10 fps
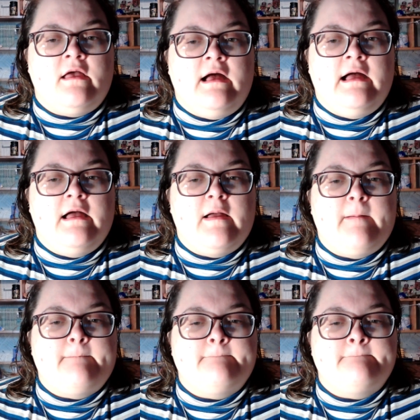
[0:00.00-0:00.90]

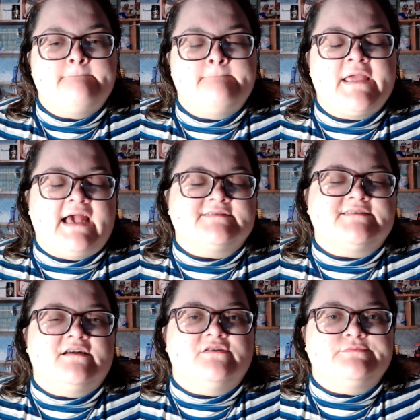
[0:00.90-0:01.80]
But yeah,
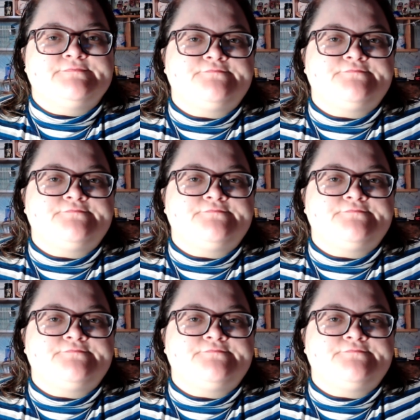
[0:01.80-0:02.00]
so